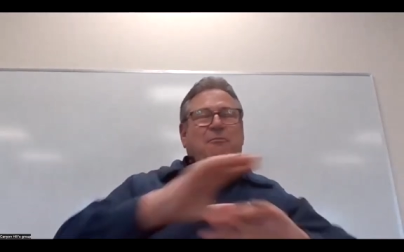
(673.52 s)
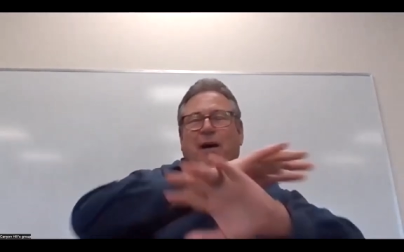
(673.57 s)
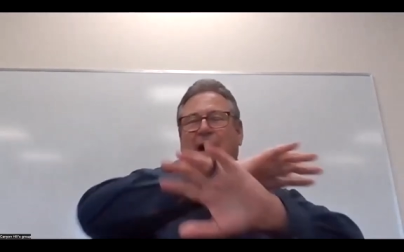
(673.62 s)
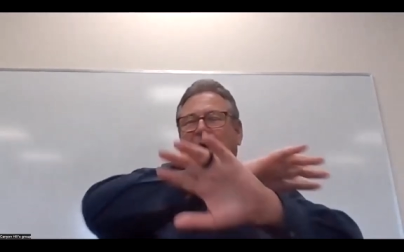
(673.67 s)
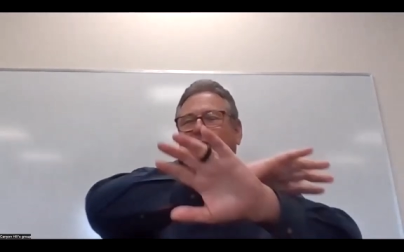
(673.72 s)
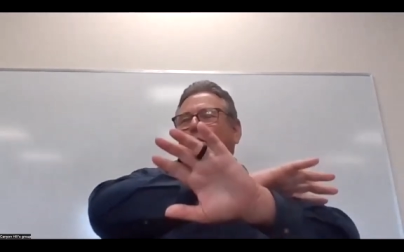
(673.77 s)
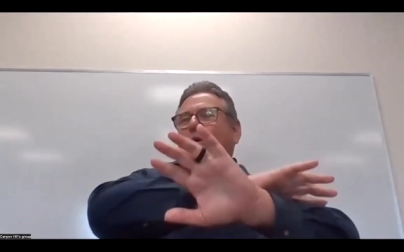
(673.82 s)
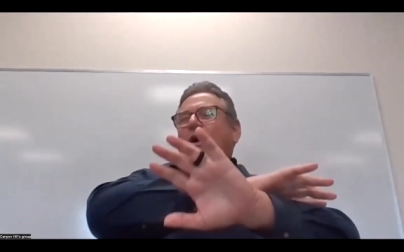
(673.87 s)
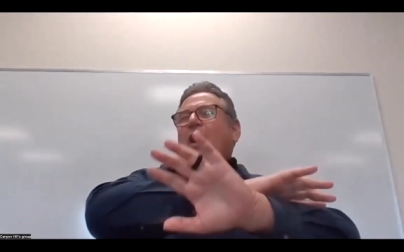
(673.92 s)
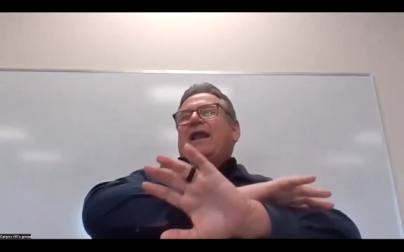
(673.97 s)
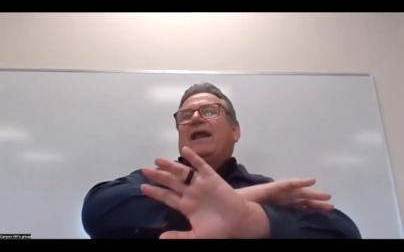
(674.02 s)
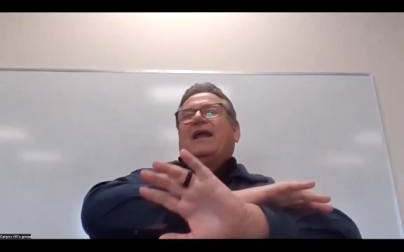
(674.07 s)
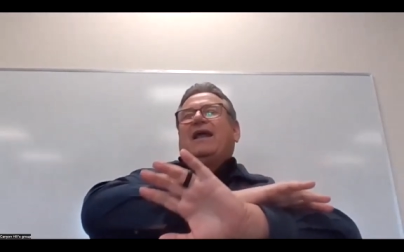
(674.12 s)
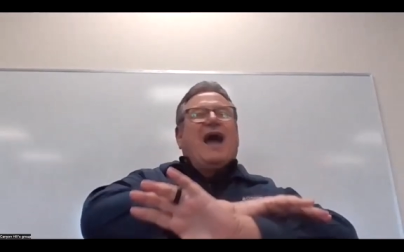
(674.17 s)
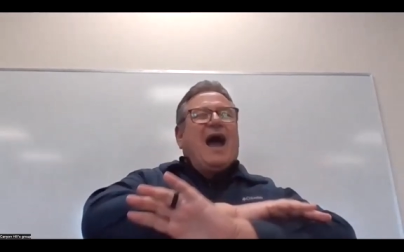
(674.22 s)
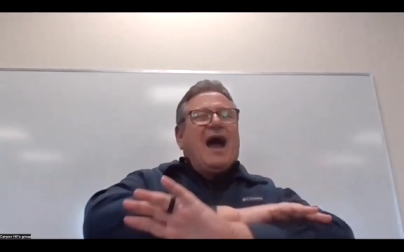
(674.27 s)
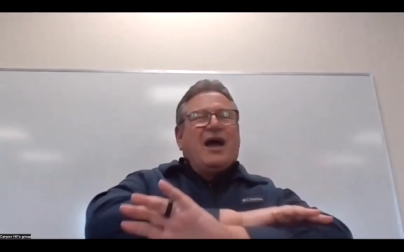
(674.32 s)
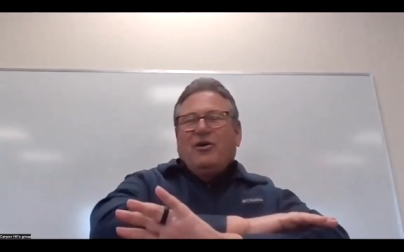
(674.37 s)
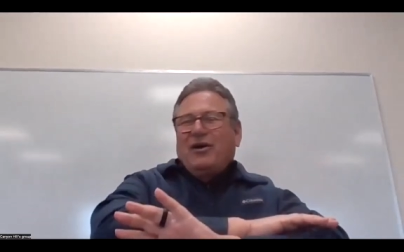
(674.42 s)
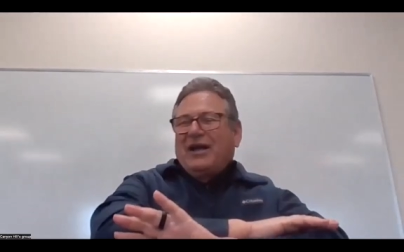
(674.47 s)
by what
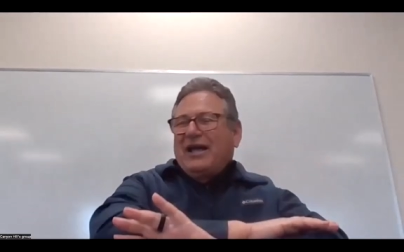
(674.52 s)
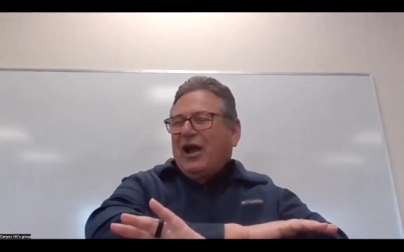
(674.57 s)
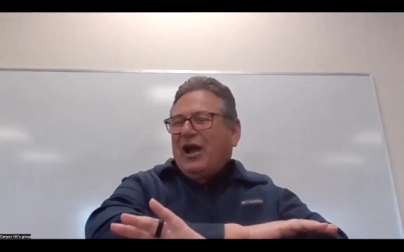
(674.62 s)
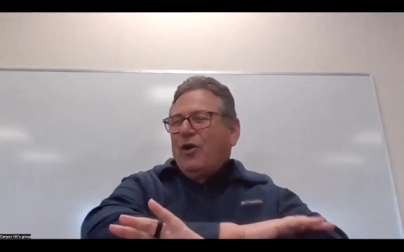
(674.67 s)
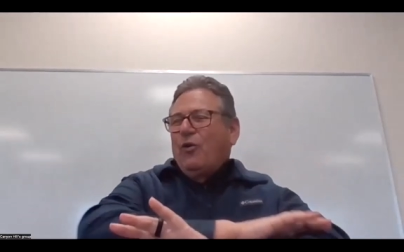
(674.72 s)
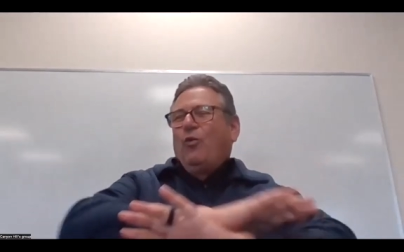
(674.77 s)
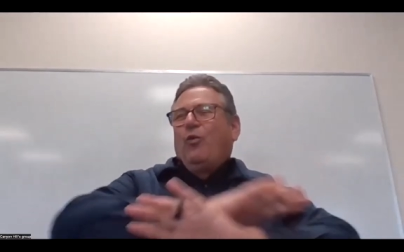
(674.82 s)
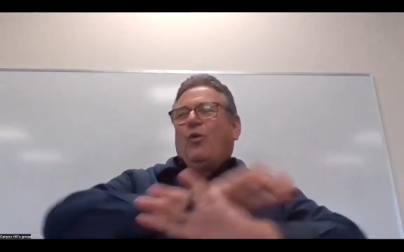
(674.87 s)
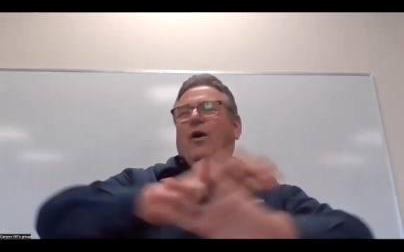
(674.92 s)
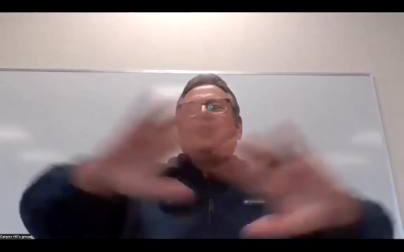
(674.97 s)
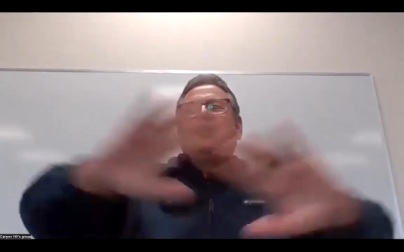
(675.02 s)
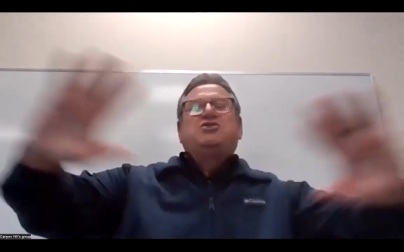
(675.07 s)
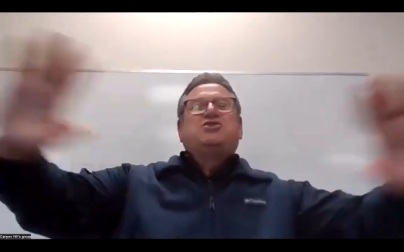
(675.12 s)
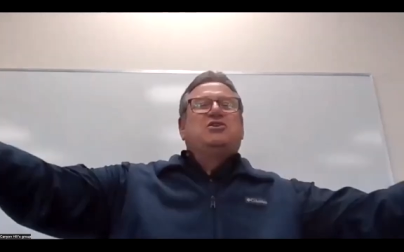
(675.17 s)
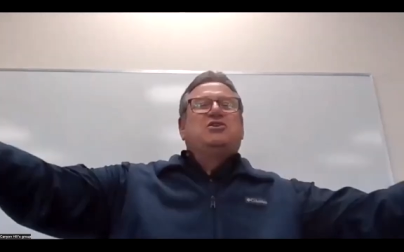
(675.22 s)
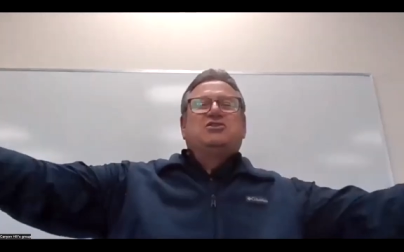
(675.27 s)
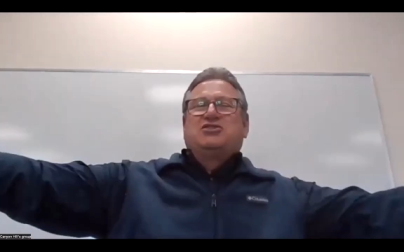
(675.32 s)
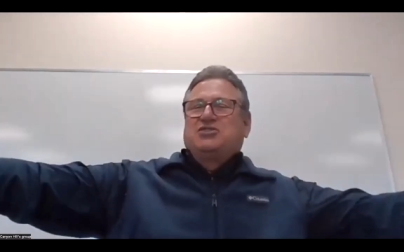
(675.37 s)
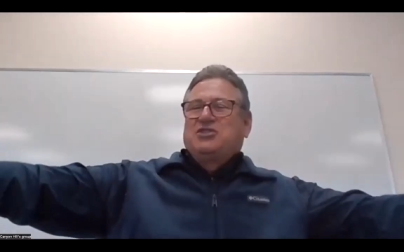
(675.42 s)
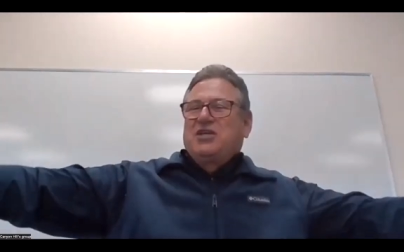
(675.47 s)
I don't care what
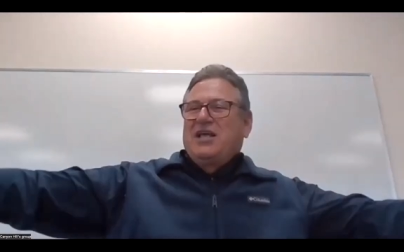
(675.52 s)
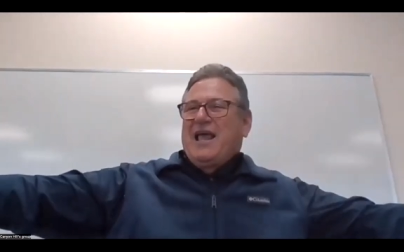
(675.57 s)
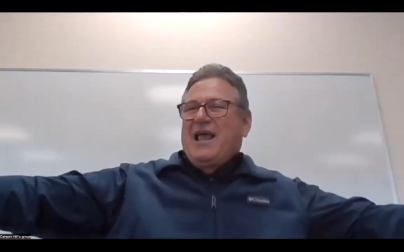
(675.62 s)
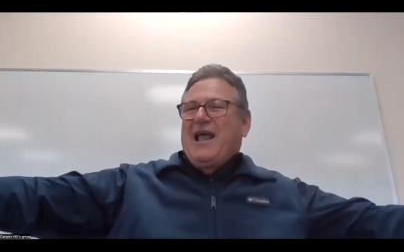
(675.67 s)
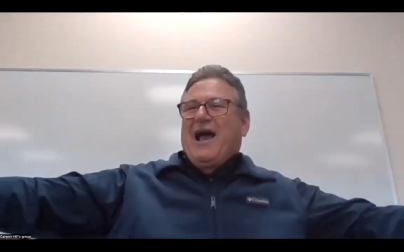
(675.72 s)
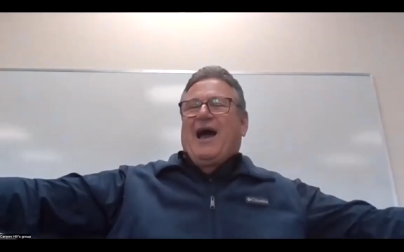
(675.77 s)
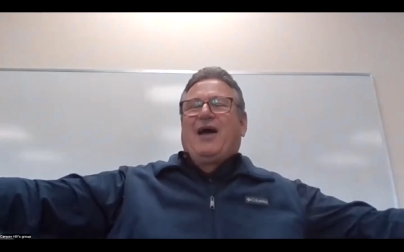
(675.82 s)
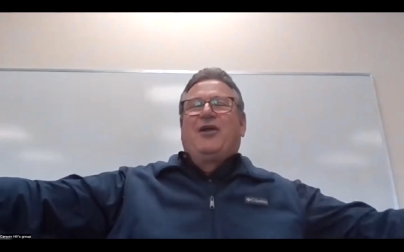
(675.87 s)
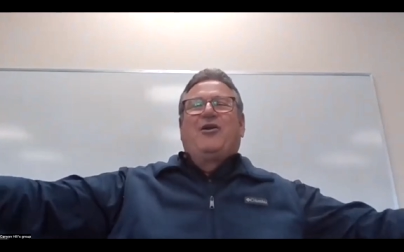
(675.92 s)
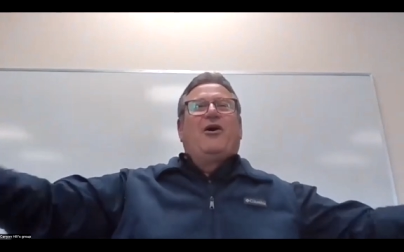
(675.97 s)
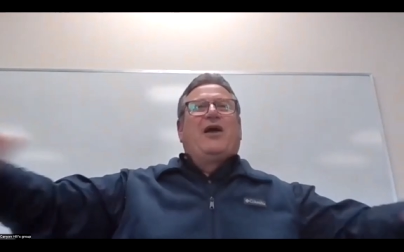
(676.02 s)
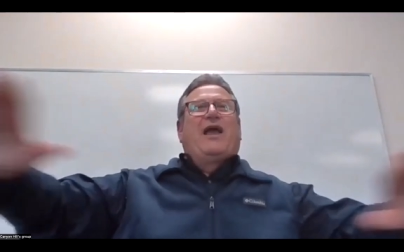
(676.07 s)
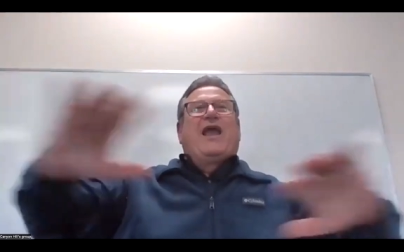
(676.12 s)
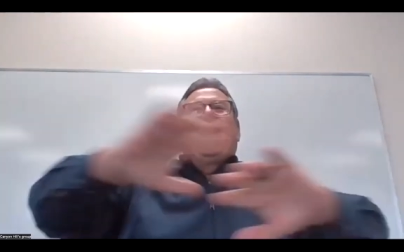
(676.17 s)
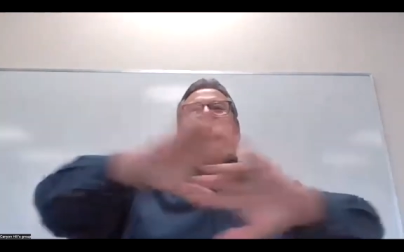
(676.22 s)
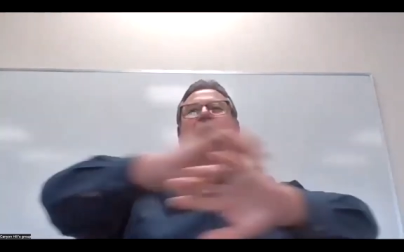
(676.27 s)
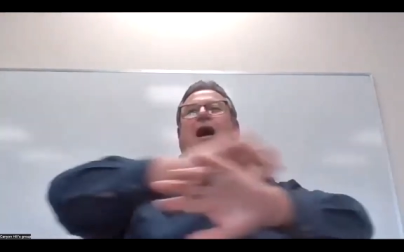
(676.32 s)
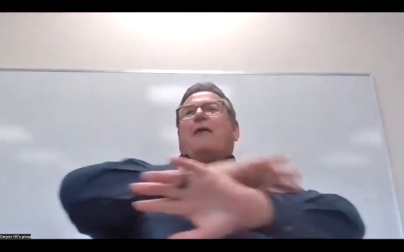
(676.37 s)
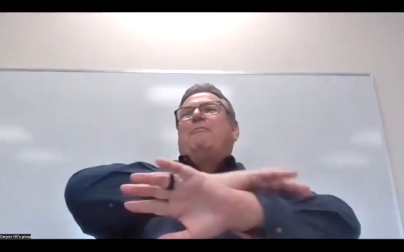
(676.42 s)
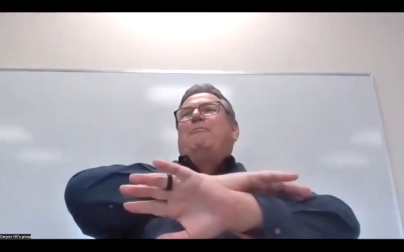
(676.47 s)
you see. I don't
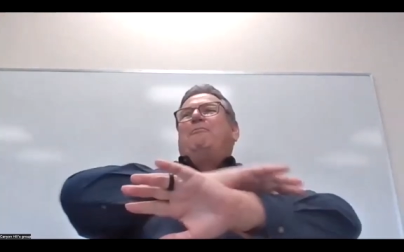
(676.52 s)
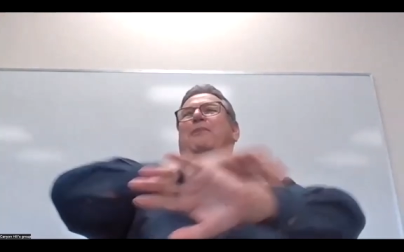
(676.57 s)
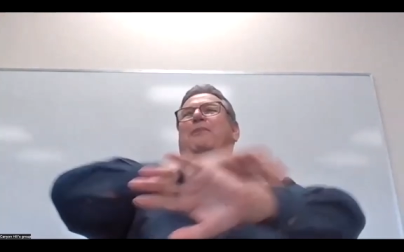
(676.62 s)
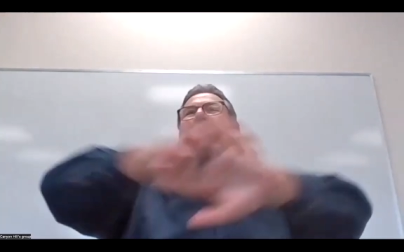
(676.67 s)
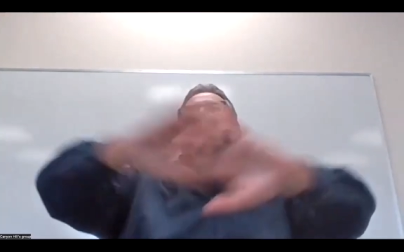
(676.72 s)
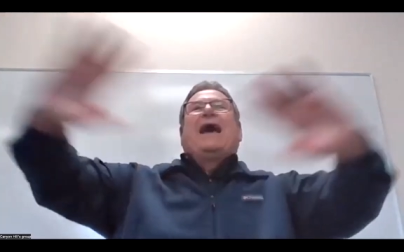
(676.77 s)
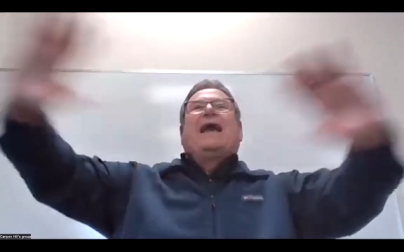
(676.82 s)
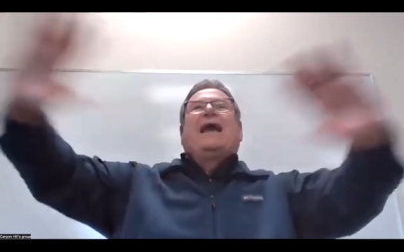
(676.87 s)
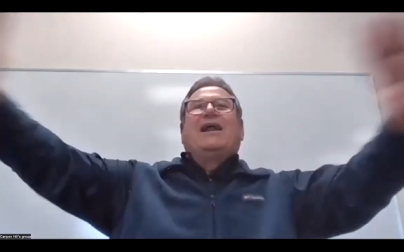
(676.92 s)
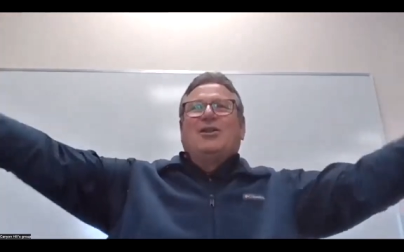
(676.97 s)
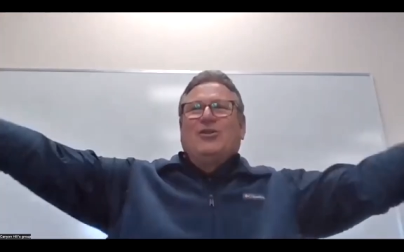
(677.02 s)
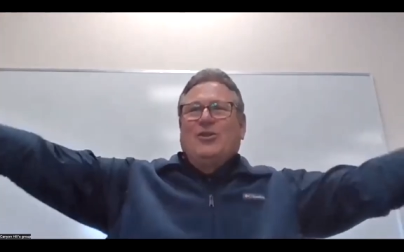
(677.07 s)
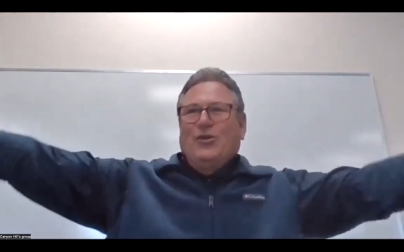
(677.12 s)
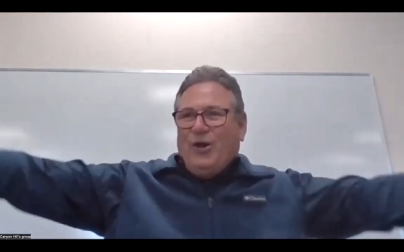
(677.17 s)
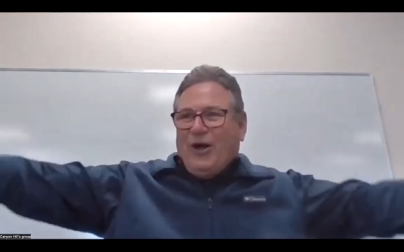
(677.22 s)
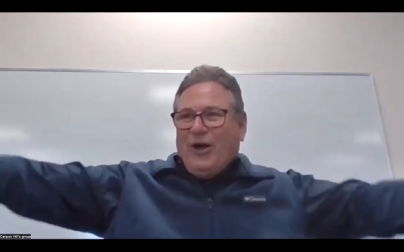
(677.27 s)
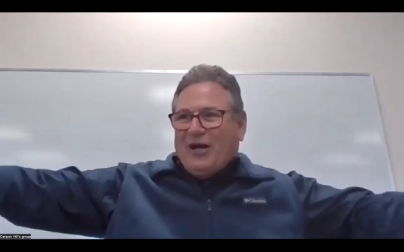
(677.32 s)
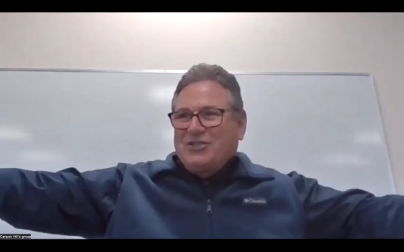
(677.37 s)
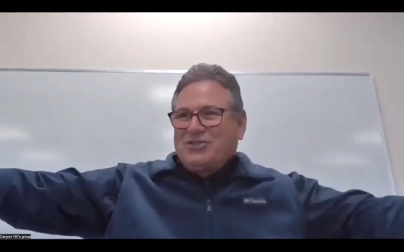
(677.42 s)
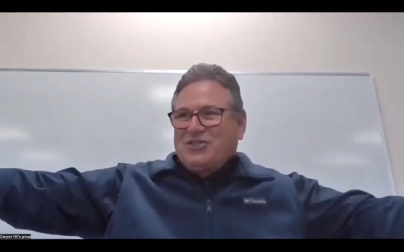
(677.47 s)
care how bad it
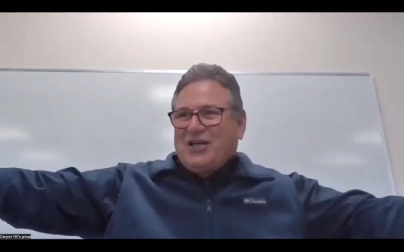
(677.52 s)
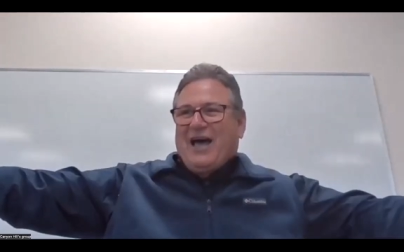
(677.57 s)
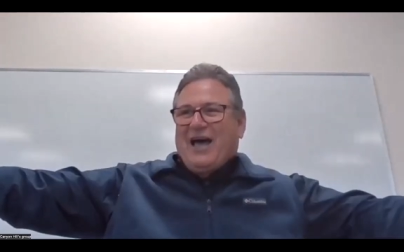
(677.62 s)
looks.